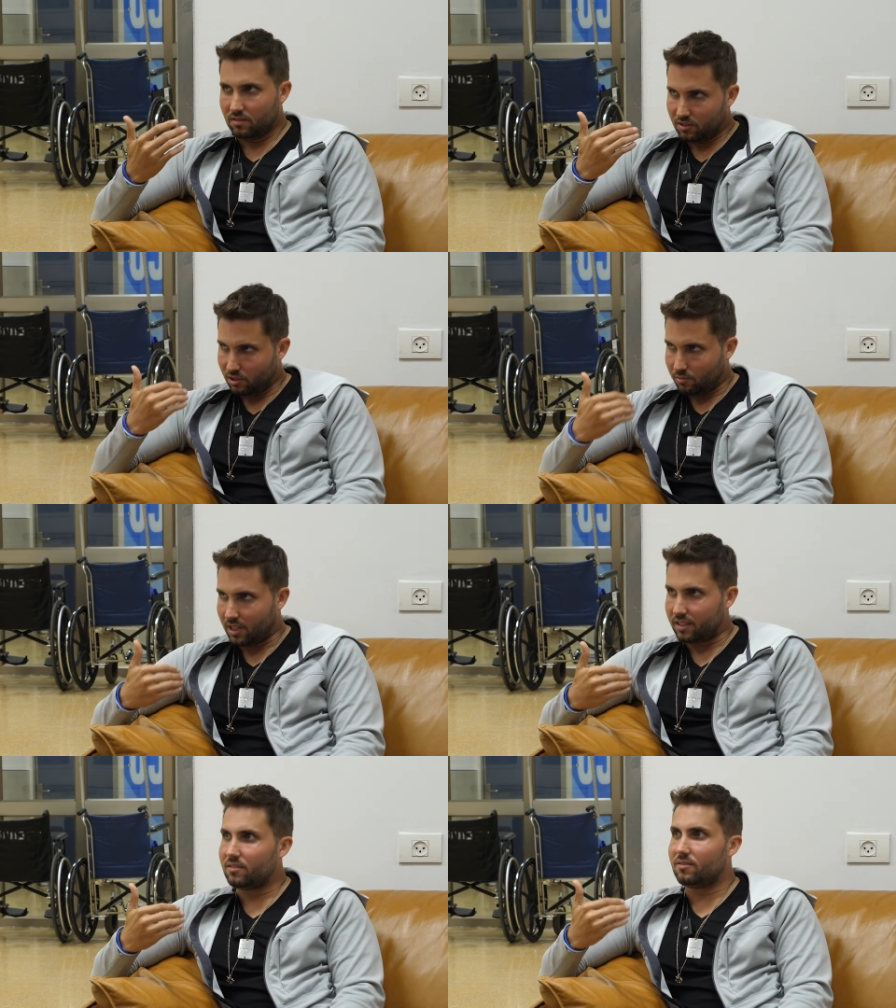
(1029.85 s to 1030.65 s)
to
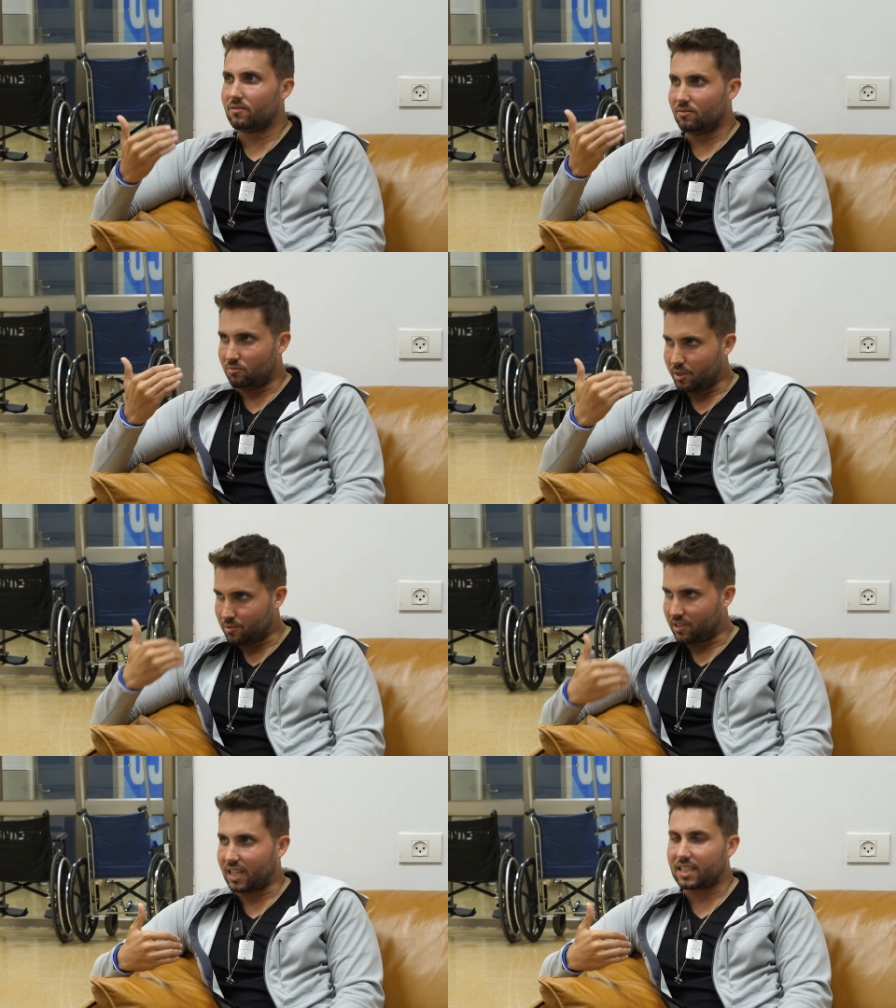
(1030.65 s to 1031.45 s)
what we
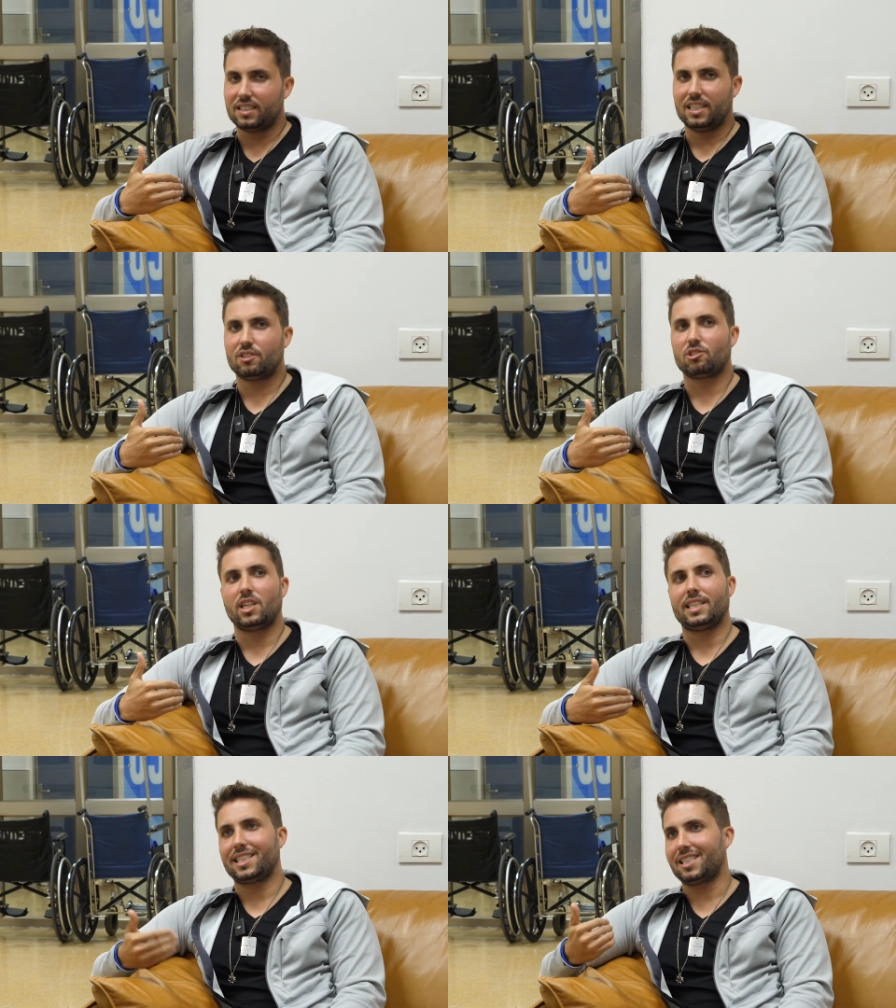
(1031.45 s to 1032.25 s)
protect in
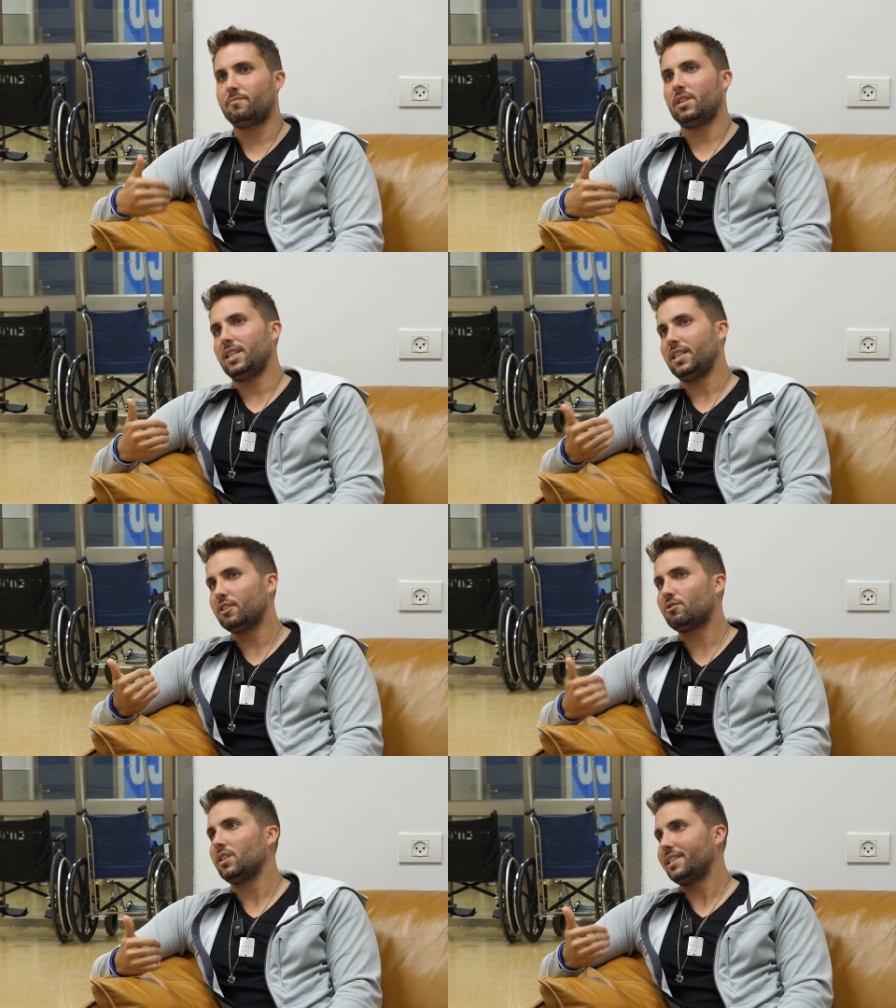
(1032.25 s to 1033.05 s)
Israel, except that in
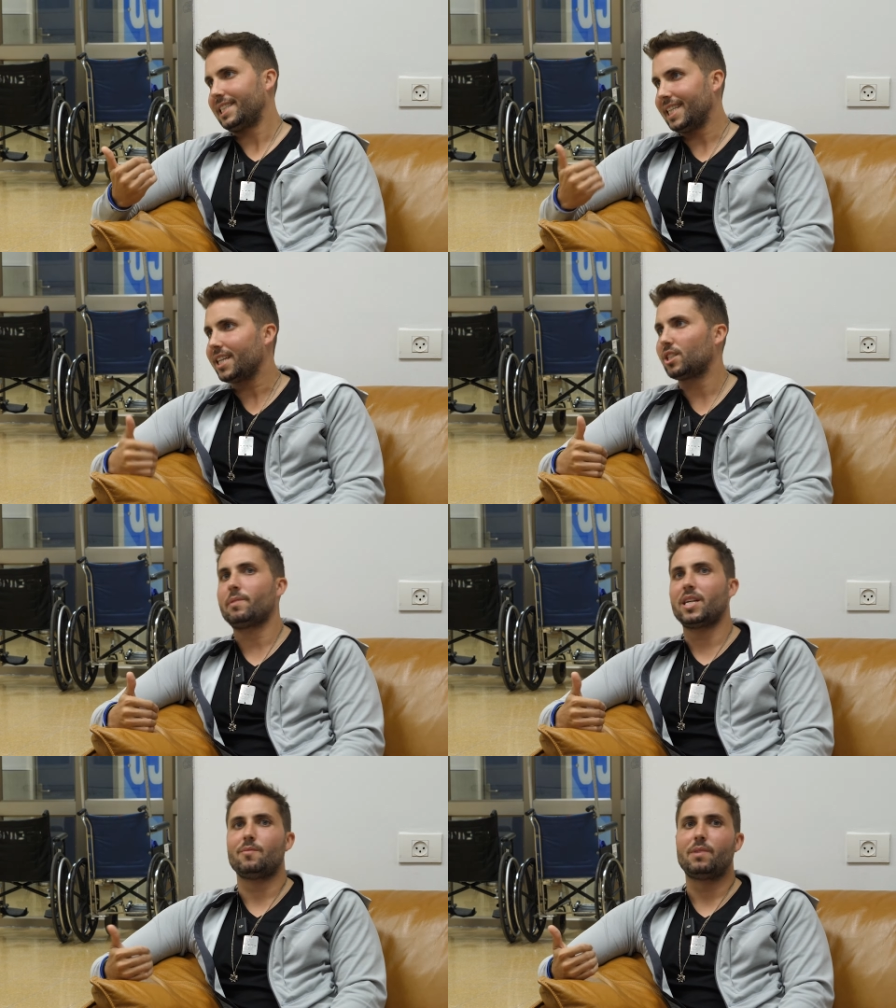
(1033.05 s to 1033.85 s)
Israel it's
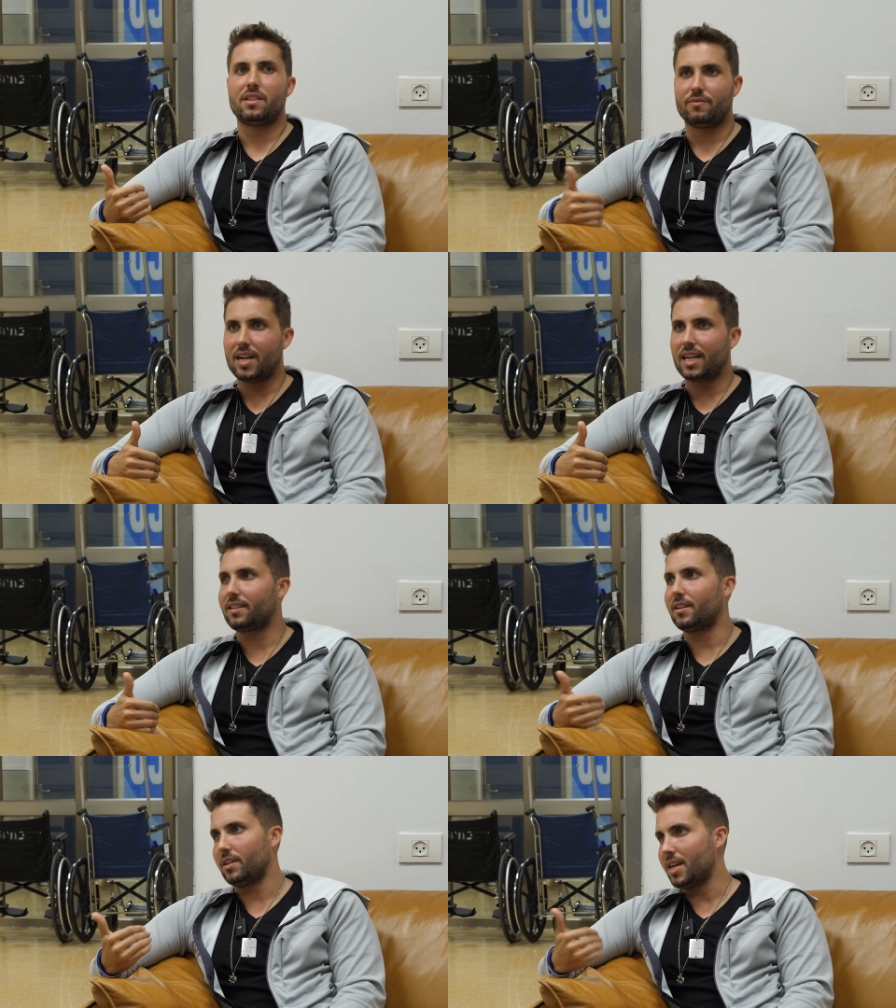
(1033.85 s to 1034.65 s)
exacerbated by the fact
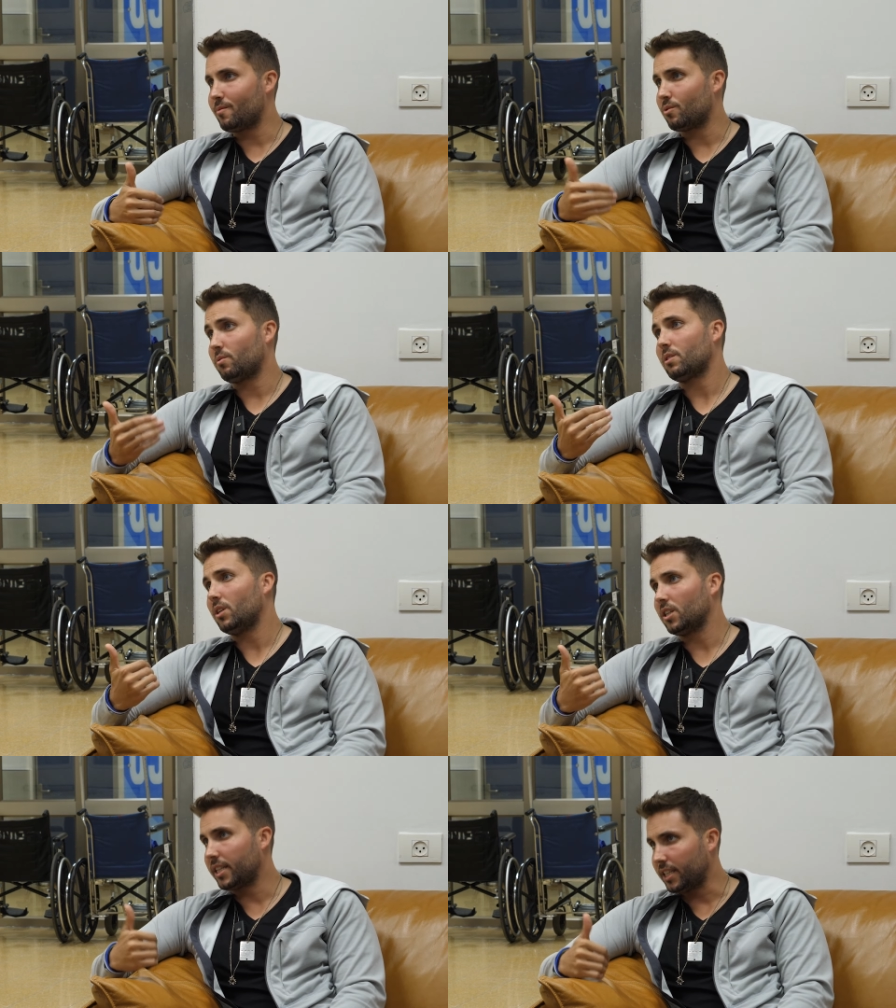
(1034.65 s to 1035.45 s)
that our neighbors want to
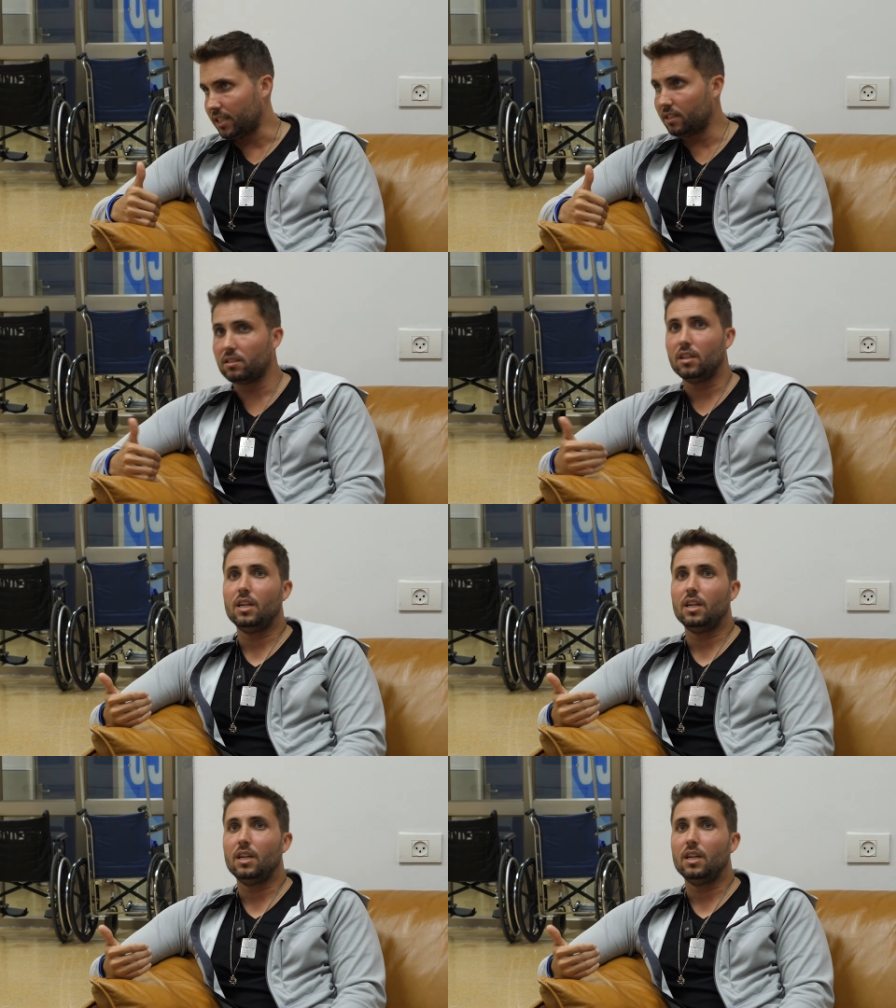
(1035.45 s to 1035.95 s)
all kill us.